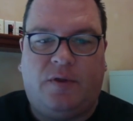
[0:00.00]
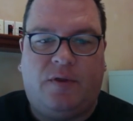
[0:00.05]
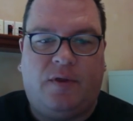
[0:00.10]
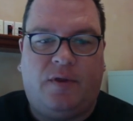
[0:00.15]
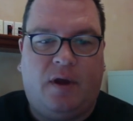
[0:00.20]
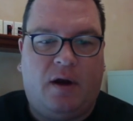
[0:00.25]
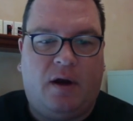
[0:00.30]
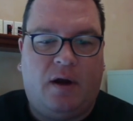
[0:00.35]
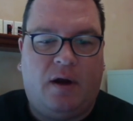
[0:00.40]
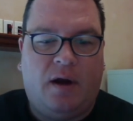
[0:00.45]
with
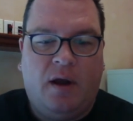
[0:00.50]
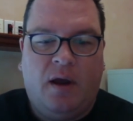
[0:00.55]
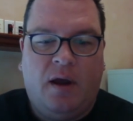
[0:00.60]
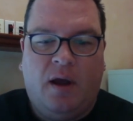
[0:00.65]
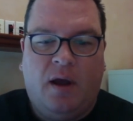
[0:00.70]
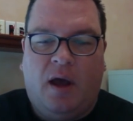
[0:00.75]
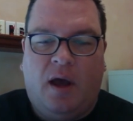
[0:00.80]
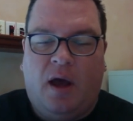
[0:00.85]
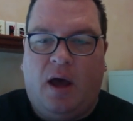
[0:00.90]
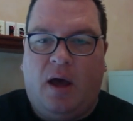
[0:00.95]
their
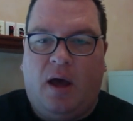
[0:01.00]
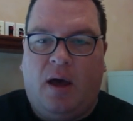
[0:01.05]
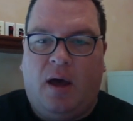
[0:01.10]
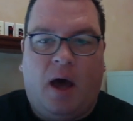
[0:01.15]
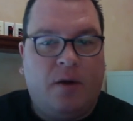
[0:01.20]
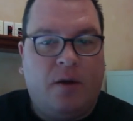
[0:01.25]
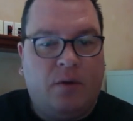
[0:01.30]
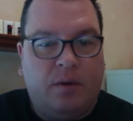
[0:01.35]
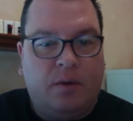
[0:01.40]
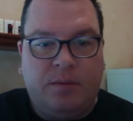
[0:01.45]

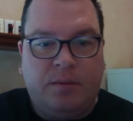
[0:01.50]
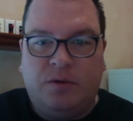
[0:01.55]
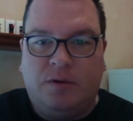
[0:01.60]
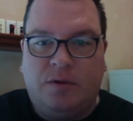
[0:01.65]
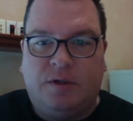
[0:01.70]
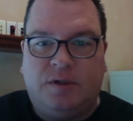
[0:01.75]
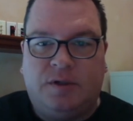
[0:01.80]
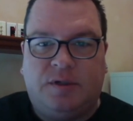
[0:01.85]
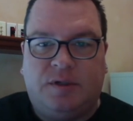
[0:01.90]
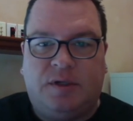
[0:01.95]

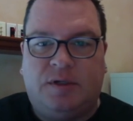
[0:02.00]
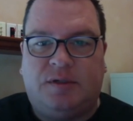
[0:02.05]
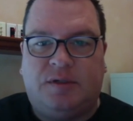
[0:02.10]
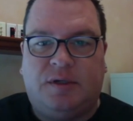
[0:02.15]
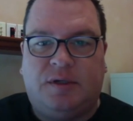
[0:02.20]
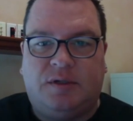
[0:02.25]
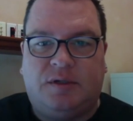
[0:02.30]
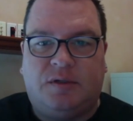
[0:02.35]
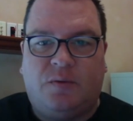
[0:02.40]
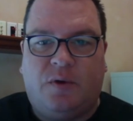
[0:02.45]
autoimmune
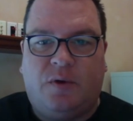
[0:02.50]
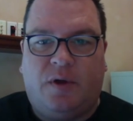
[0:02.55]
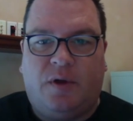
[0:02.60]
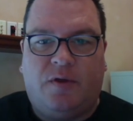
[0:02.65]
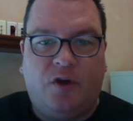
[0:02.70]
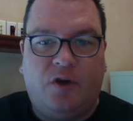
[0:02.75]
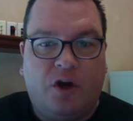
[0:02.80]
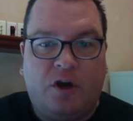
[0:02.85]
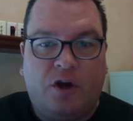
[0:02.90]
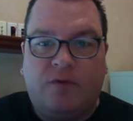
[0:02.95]
diseases, with
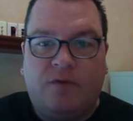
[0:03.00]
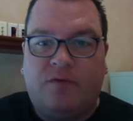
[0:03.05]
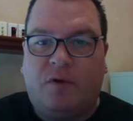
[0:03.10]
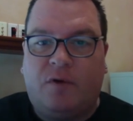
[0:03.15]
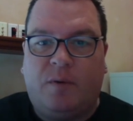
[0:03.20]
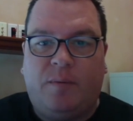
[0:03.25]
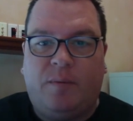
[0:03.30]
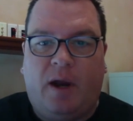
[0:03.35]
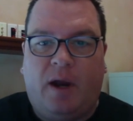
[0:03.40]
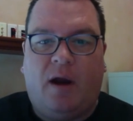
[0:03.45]
nerve
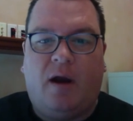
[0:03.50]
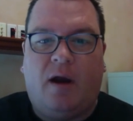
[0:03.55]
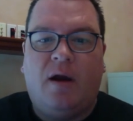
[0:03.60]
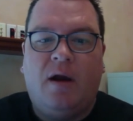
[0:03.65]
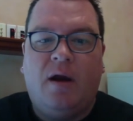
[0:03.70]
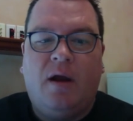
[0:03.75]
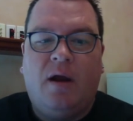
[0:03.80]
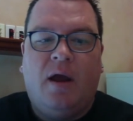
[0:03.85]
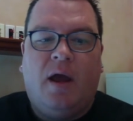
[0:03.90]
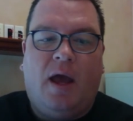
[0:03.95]
repair.
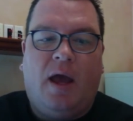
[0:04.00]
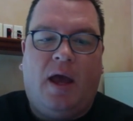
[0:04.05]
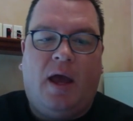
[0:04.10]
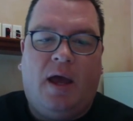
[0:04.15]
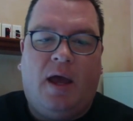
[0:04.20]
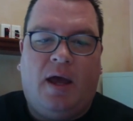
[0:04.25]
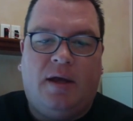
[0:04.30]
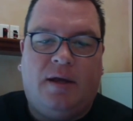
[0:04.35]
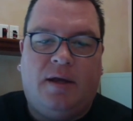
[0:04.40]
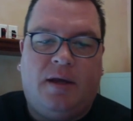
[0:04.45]

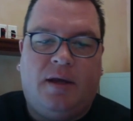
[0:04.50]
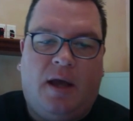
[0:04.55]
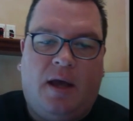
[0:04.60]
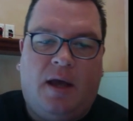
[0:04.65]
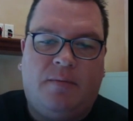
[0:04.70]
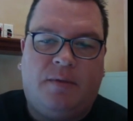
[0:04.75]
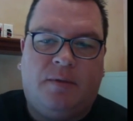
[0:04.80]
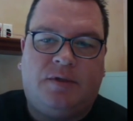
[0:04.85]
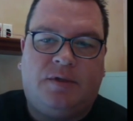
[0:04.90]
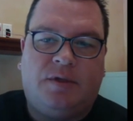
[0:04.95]
And
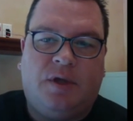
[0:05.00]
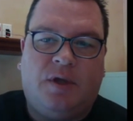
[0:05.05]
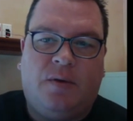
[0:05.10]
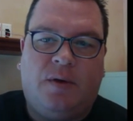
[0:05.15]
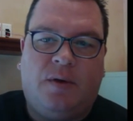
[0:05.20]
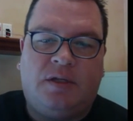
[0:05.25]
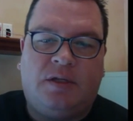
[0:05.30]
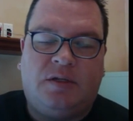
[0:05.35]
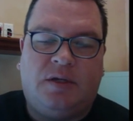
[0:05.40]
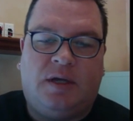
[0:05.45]

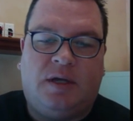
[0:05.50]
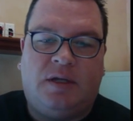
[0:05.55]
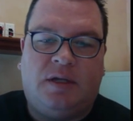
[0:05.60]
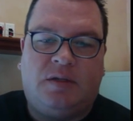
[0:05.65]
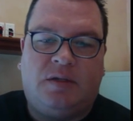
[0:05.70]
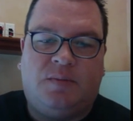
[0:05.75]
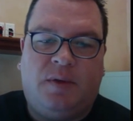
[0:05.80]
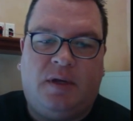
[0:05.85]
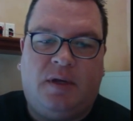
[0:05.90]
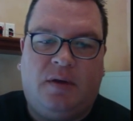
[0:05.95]
so
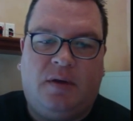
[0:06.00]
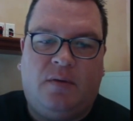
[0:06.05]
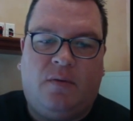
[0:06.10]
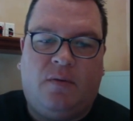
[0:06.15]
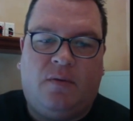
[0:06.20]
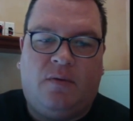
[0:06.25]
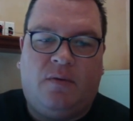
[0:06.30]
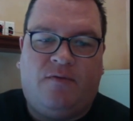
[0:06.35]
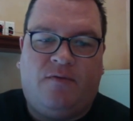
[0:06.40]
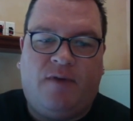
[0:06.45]
it's
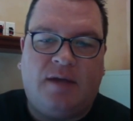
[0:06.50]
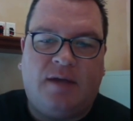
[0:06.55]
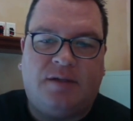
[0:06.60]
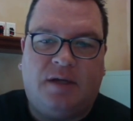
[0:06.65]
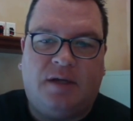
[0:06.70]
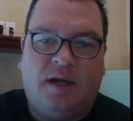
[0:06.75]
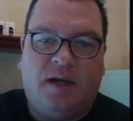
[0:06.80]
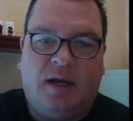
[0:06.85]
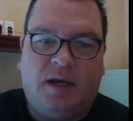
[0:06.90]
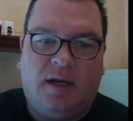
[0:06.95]
been
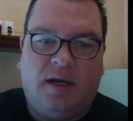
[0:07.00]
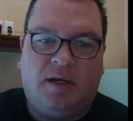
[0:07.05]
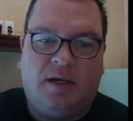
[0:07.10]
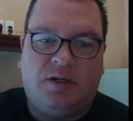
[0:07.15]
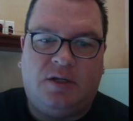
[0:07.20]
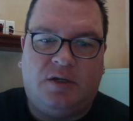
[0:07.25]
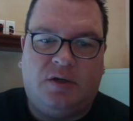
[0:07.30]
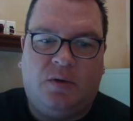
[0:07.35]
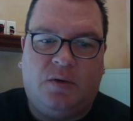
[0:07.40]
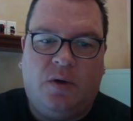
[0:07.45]
fascinating
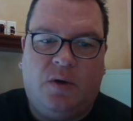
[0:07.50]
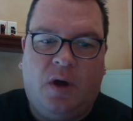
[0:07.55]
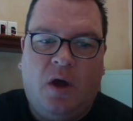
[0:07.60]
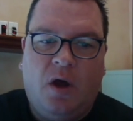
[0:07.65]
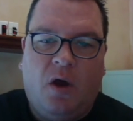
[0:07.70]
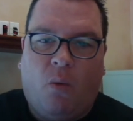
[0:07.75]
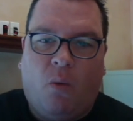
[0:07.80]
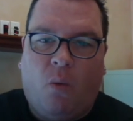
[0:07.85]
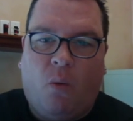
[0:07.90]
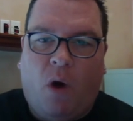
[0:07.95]
to
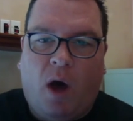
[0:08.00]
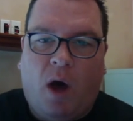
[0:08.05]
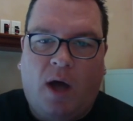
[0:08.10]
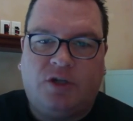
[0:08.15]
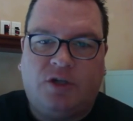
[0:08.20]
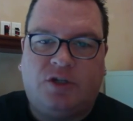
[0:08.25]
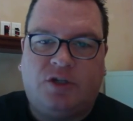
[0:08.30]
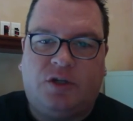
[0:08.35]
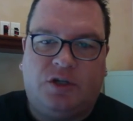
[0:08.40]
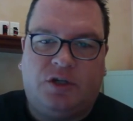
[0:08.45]

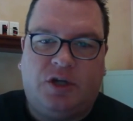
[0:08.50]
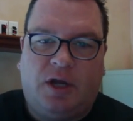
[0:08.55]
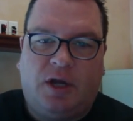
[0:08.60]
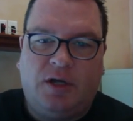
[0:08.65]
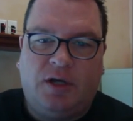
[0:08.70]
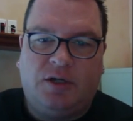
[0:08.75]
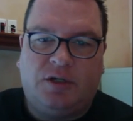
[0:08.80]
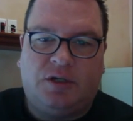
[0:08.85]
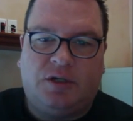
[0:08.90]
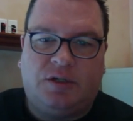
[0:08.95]
watch the
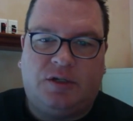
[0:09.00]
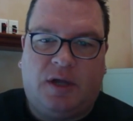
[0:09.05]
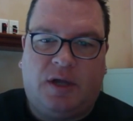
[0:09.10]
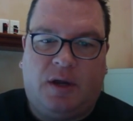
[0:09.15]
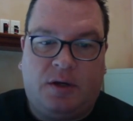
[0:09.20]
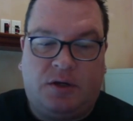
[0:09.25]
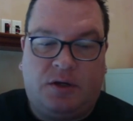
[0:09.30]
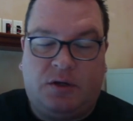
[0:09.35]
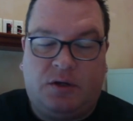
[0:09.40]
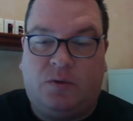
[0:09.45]
changes
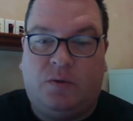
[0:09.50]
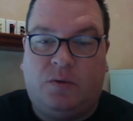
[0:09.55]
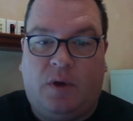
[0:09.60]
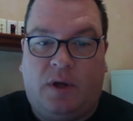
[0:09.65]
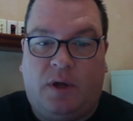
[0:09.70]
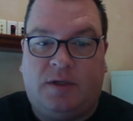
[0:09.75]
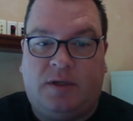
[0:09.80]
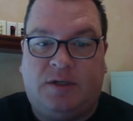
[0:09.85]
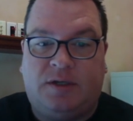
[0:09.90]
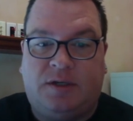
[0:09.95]
and to
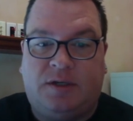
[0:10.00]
